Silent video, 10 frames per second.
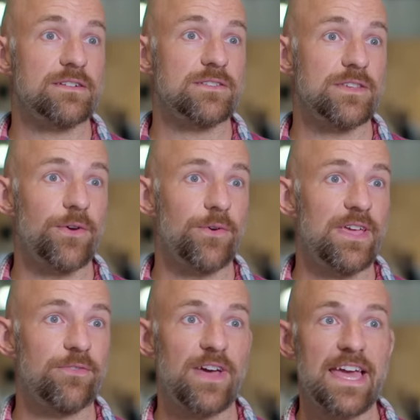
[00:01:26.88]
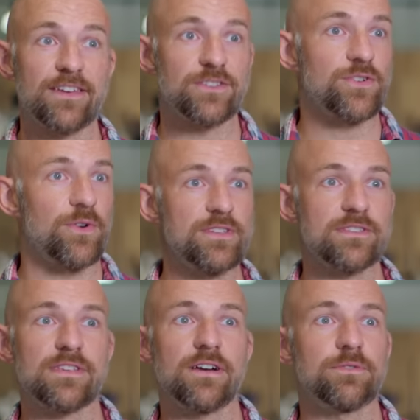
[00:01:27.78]
So if I had a
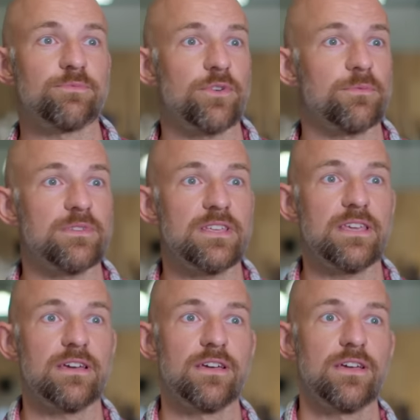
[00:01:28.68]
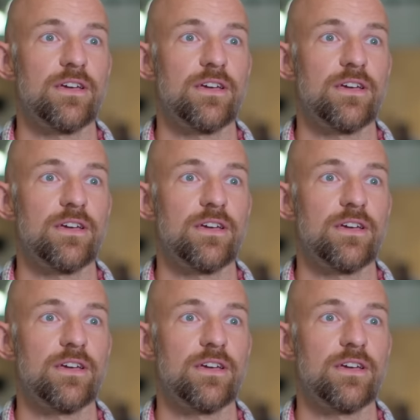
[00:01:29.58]
choice, I would probably